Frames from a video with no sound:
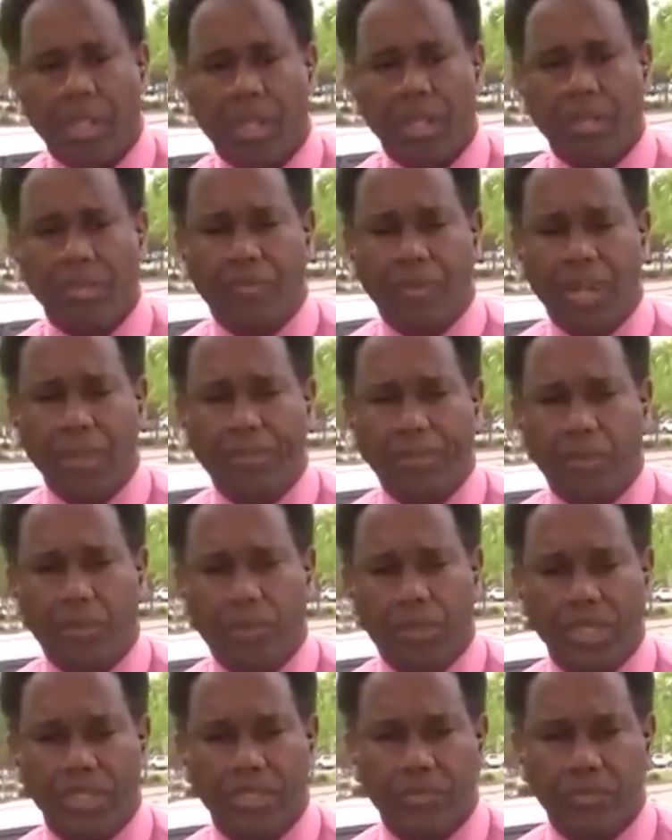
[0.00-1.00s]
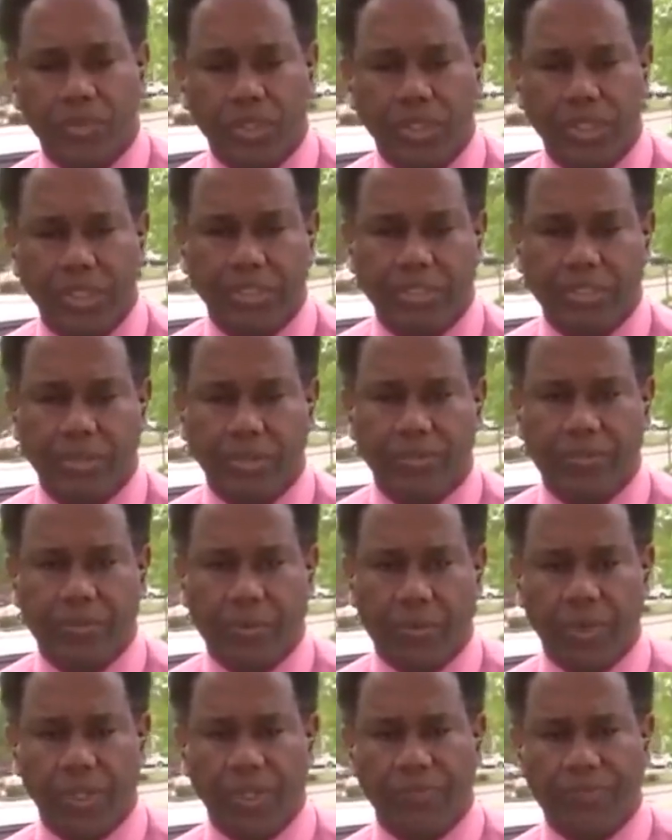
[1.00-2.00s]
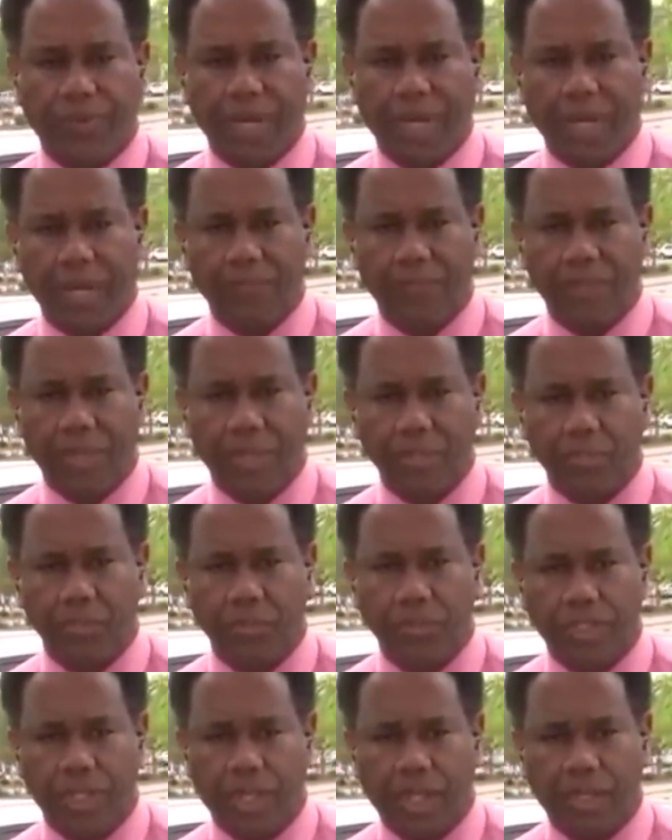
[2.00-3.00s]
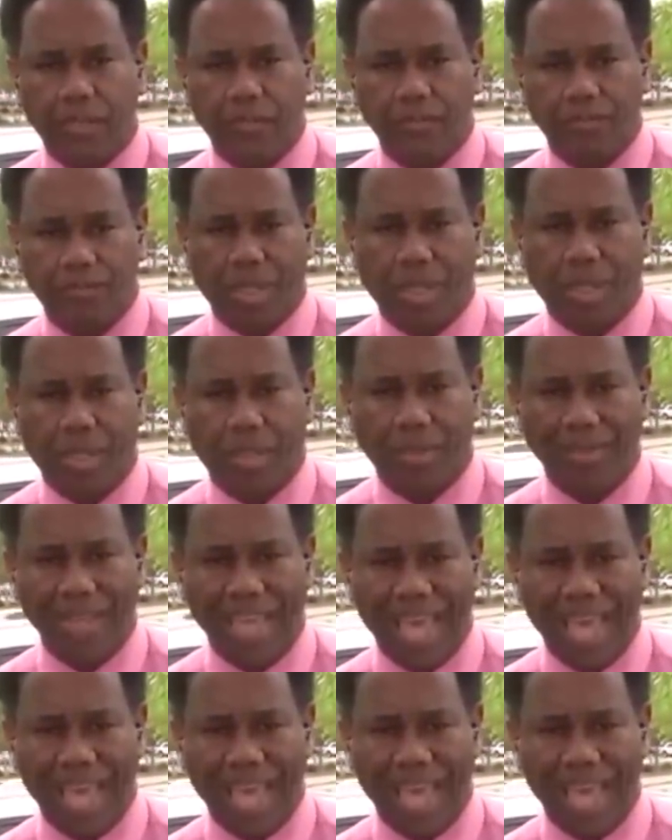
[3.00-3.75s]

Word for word: And the rapper was released on a $3,500 bond.